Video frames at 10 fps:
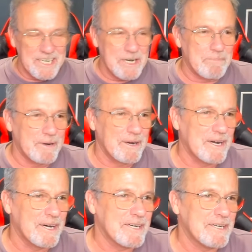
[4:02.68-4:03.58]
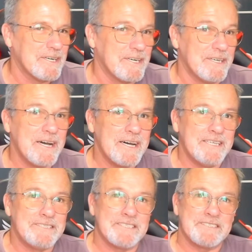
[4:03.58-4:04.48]
But, yeah,
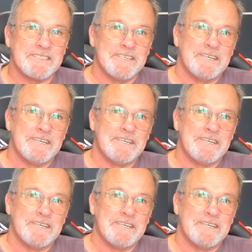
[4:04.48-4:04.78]
he says,